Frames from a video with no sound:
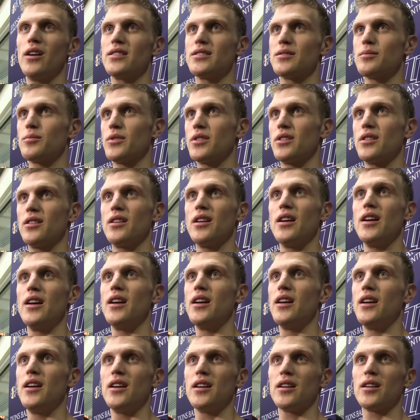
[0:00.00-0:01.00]
had some
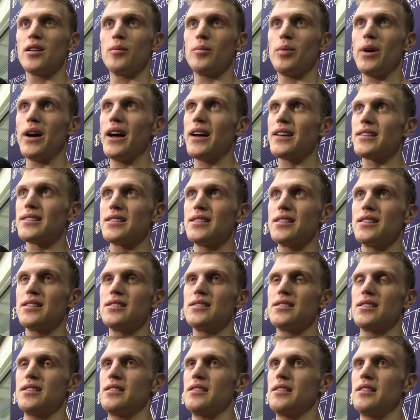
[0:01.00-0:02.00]
good
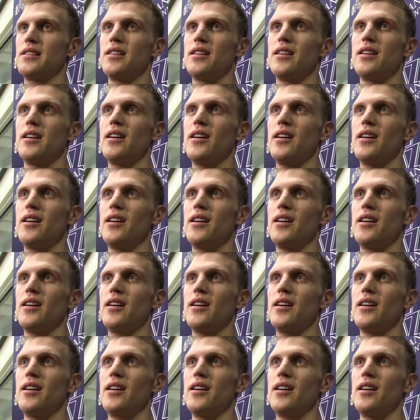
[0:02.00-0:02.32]
passes, and